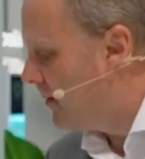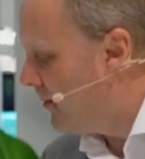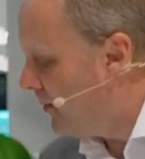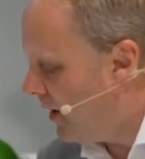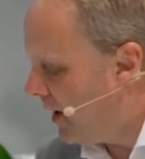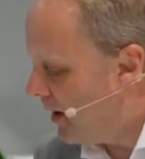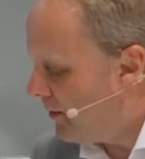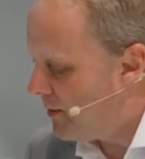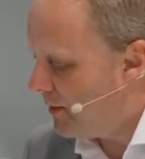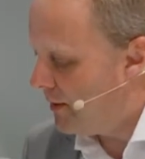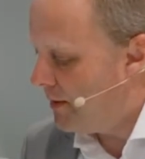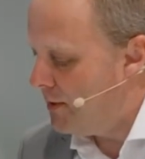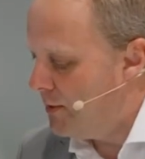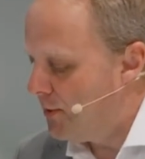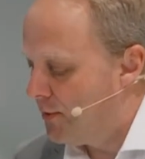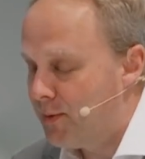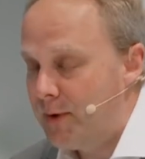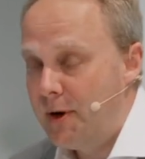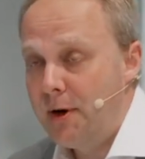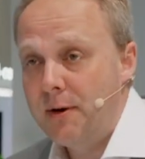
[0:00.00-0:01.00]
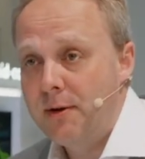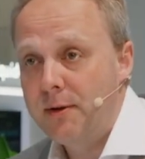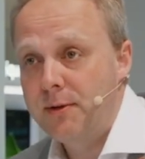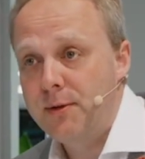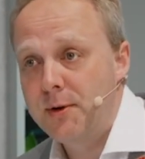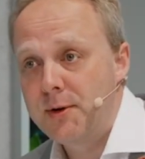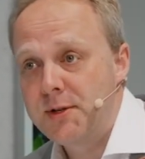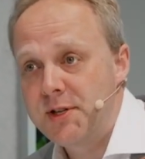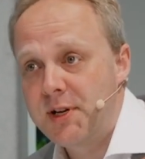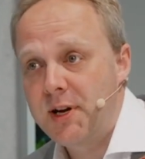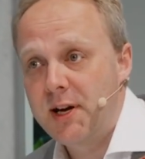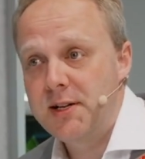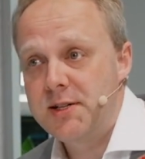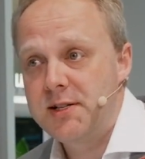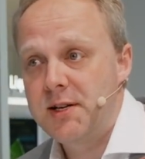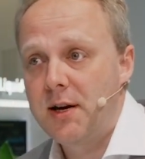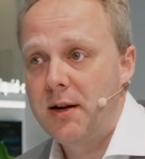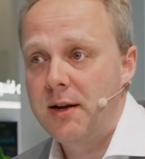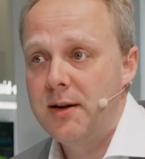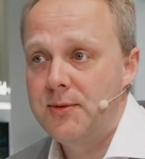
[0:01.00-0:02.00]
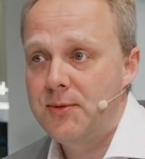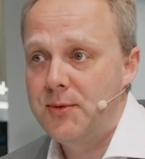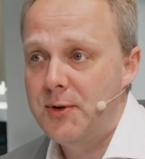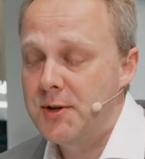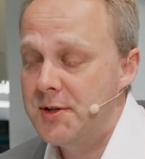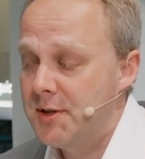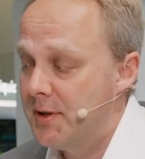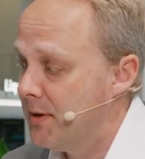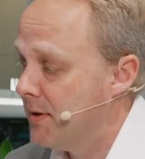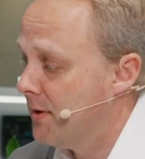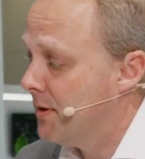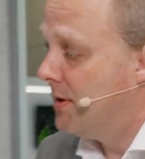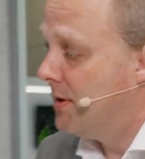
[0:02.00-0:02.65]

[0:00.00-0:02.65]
we have the new three hundred thirty K T L inverter.